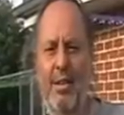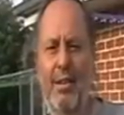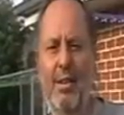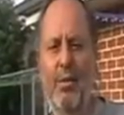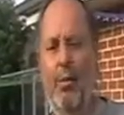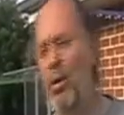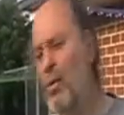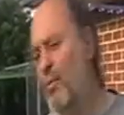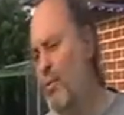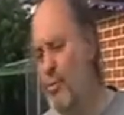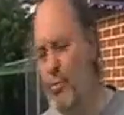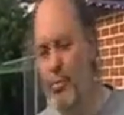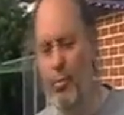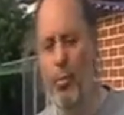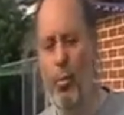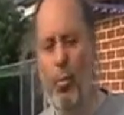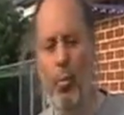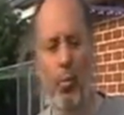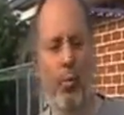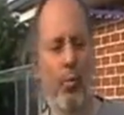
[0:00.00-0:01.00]
Well,
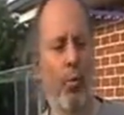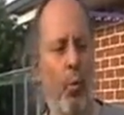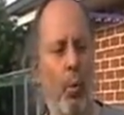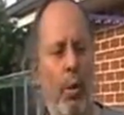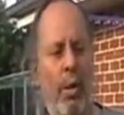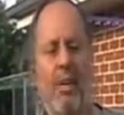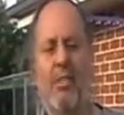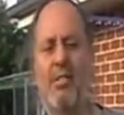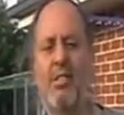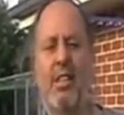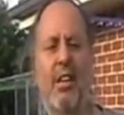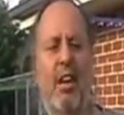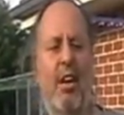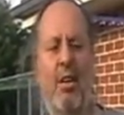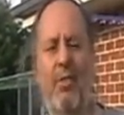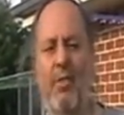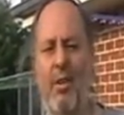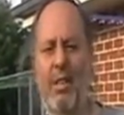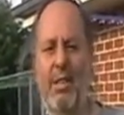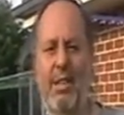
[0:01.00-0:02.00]
we don't see
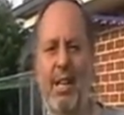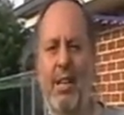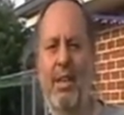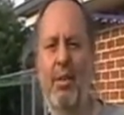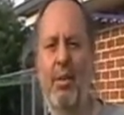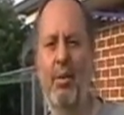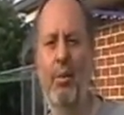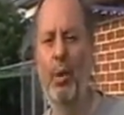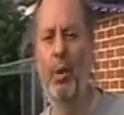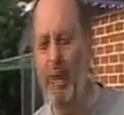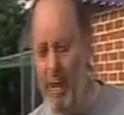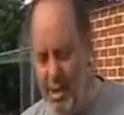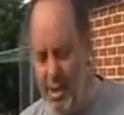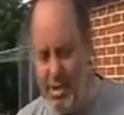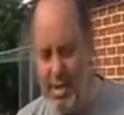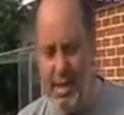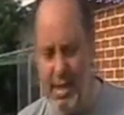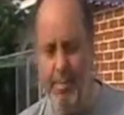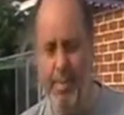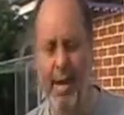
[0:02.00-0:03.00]
life like that. We're going to
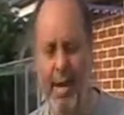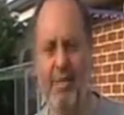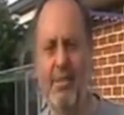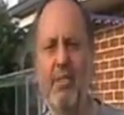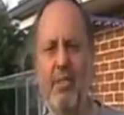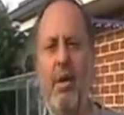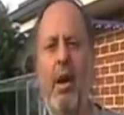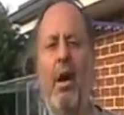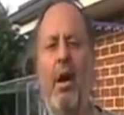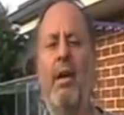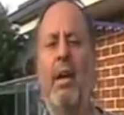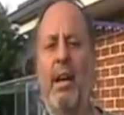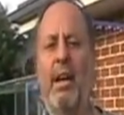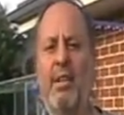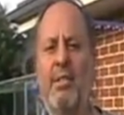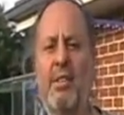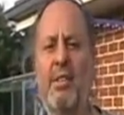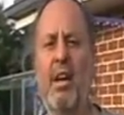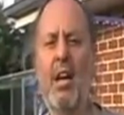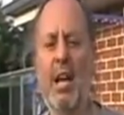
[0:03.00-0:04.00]
take matters into our own
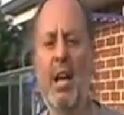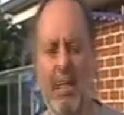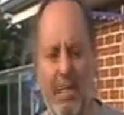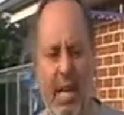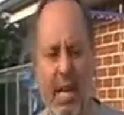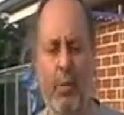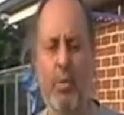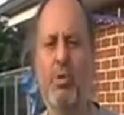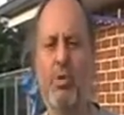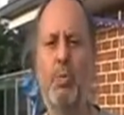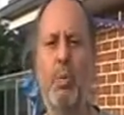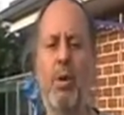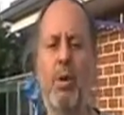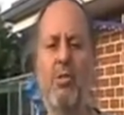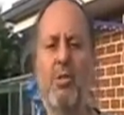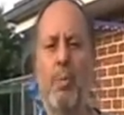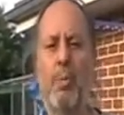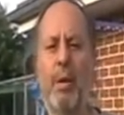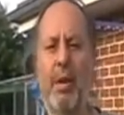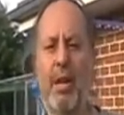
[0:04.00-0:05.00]
hands, take
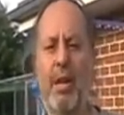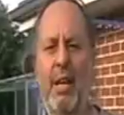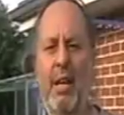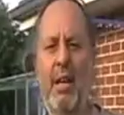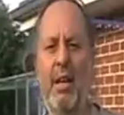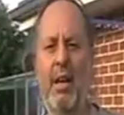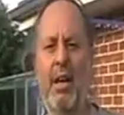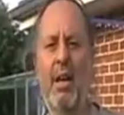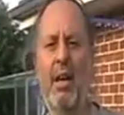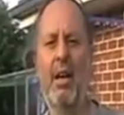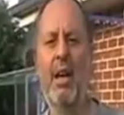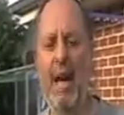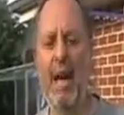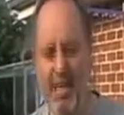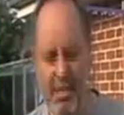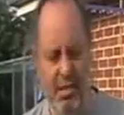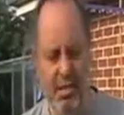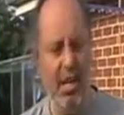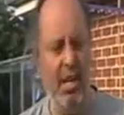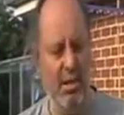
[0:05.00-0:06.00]
responsibility, and
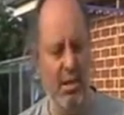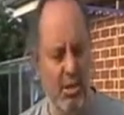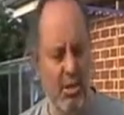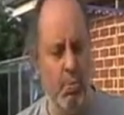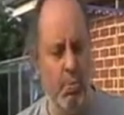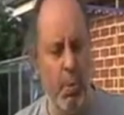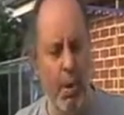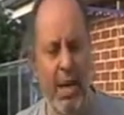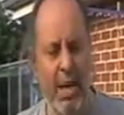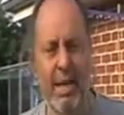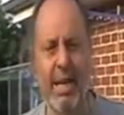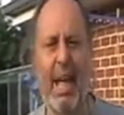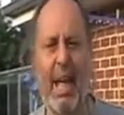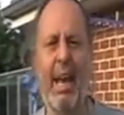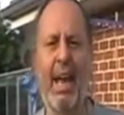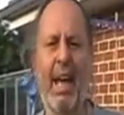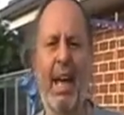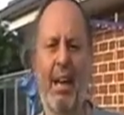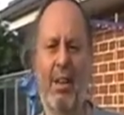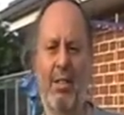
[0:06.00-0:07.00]
start spreading that
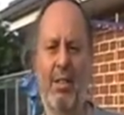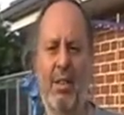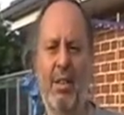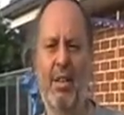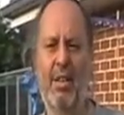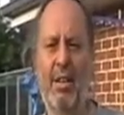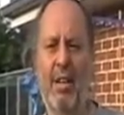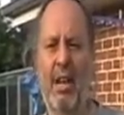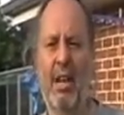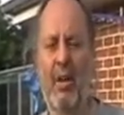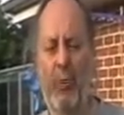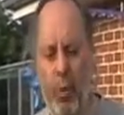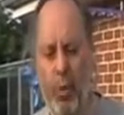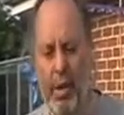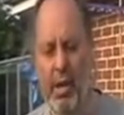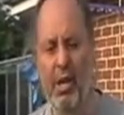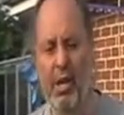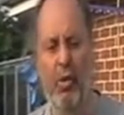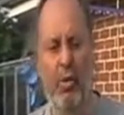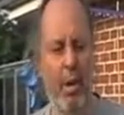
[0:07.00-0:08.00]
out. If we
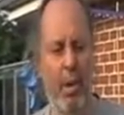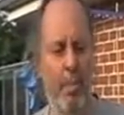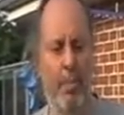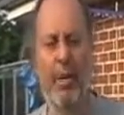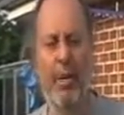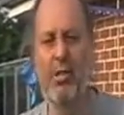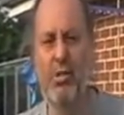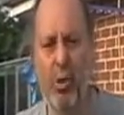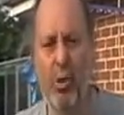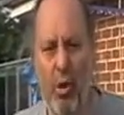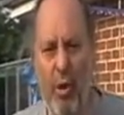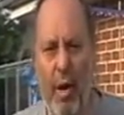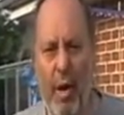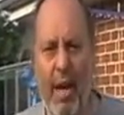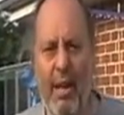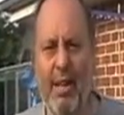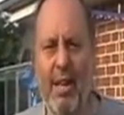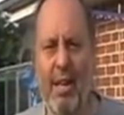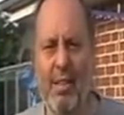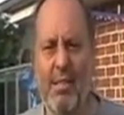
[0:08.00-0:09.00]
can create peace all
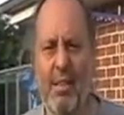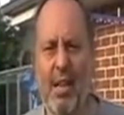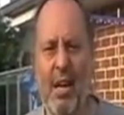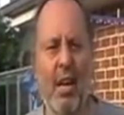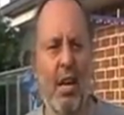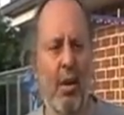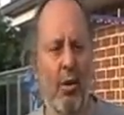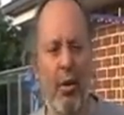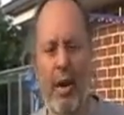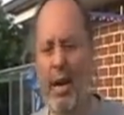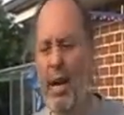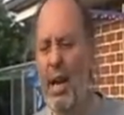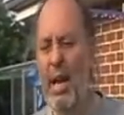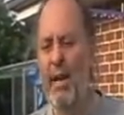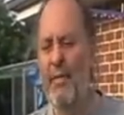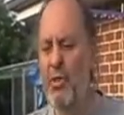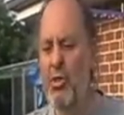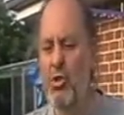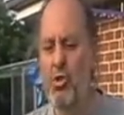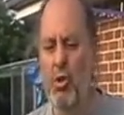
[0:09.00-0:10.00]
around us, create
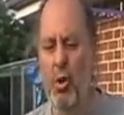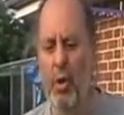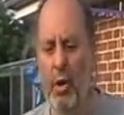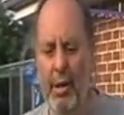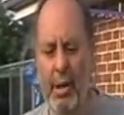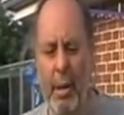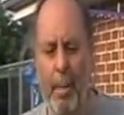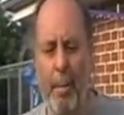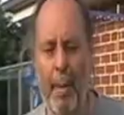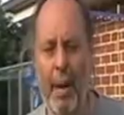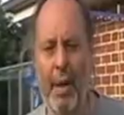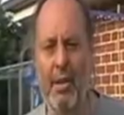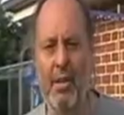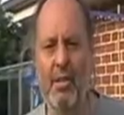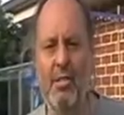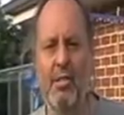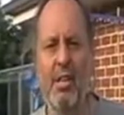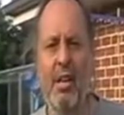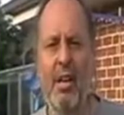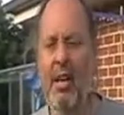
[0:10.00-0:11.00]
love and joy and
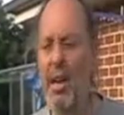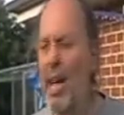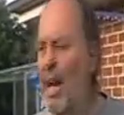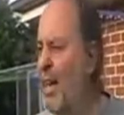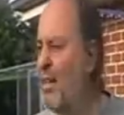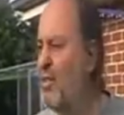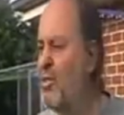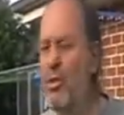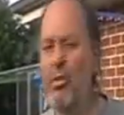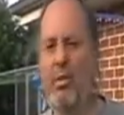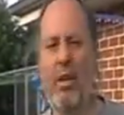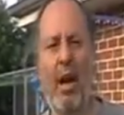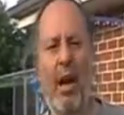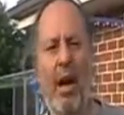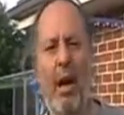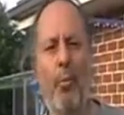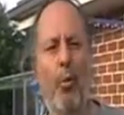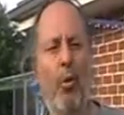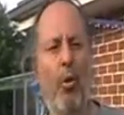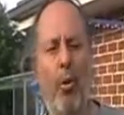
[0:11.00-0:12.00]
abundance, and do no
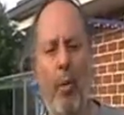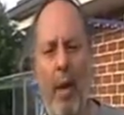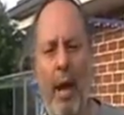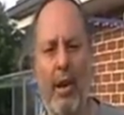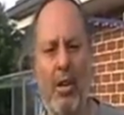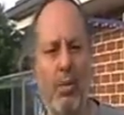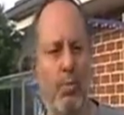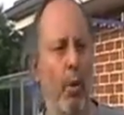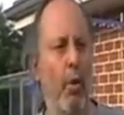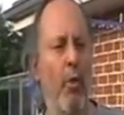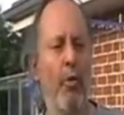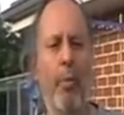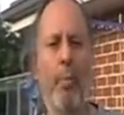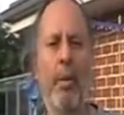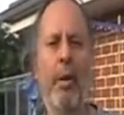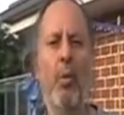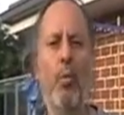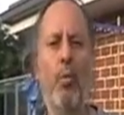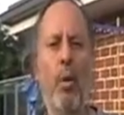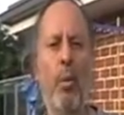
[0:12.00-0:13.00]
harm all around us by all the
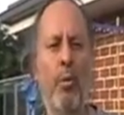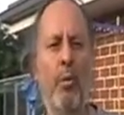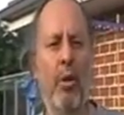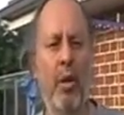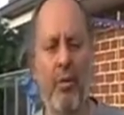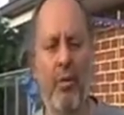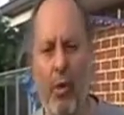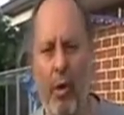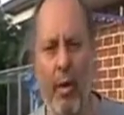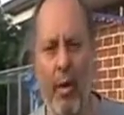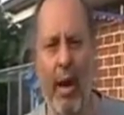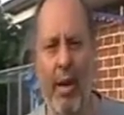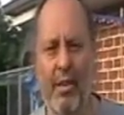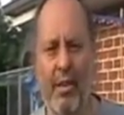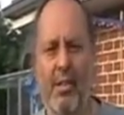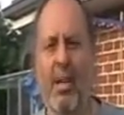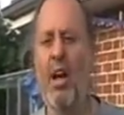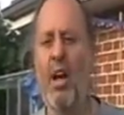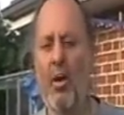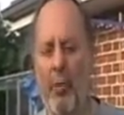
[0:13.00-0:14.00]
men and women who live all around us,
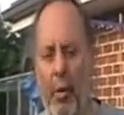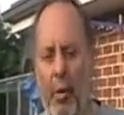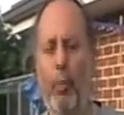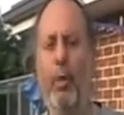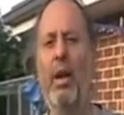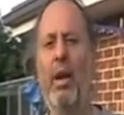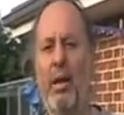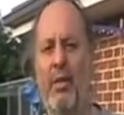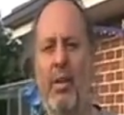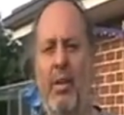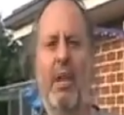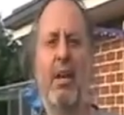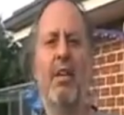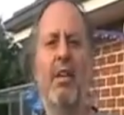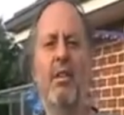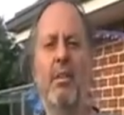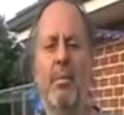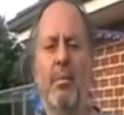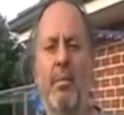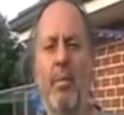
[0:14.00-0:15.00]
then we live in
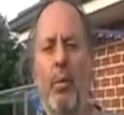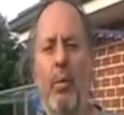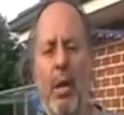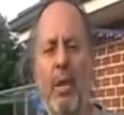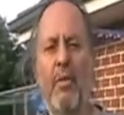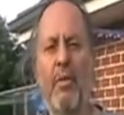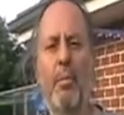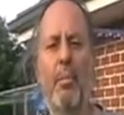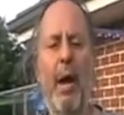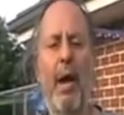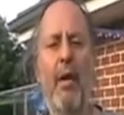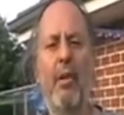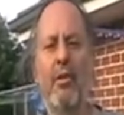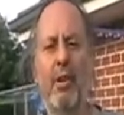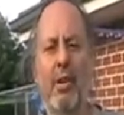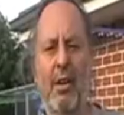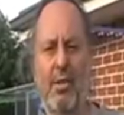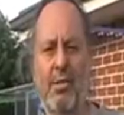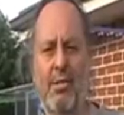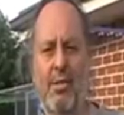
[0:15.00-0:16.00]
kingdom. We live in
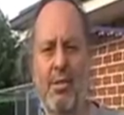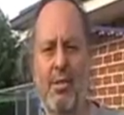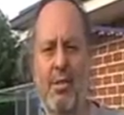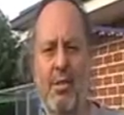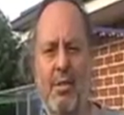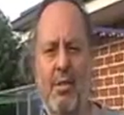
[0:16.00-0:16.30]
paradise.